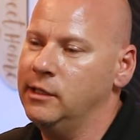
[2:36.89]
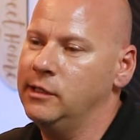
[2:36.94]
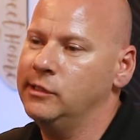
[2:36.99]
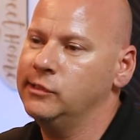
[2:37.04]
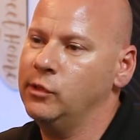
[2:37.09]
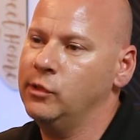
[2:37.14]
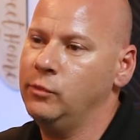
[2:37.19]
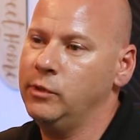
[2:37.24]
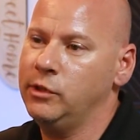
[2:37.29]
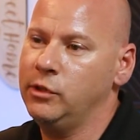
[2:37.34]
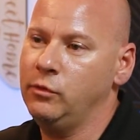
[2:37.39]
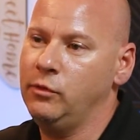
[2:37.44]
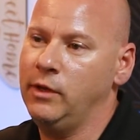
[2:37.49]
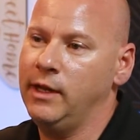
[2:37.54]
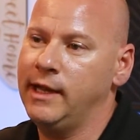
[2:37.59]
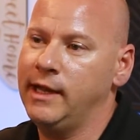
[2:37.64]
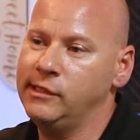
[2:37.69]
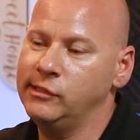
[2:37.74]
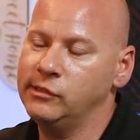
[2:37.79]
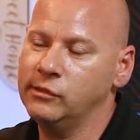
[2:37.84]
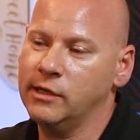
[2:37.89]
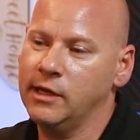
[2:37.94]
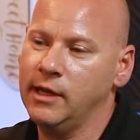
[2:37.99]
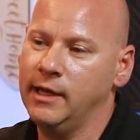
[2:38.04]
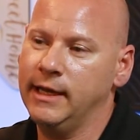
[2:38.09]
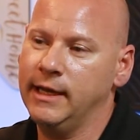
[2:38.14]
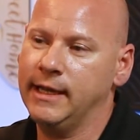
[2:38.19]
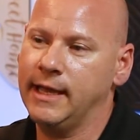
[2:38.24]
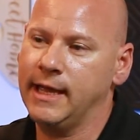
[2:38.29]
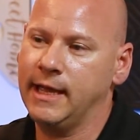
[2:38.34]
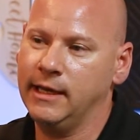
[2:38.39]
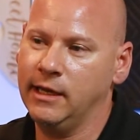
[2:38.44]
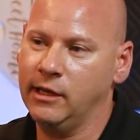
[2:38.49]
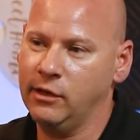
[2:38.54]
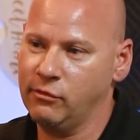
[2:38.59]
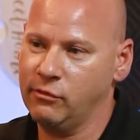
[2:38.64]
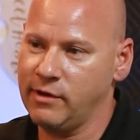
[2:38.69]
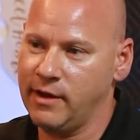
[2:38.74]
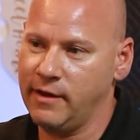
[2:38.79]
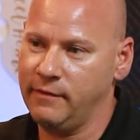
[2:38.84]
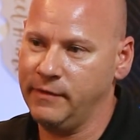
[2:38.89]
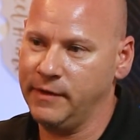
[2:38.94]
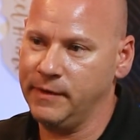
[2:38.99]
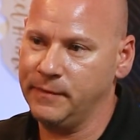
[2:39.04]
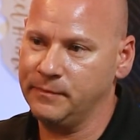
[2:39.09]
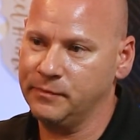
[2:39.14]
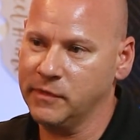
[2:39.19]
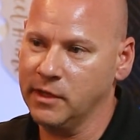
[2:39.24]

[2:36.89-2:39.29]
So we do laser cutting and engraving.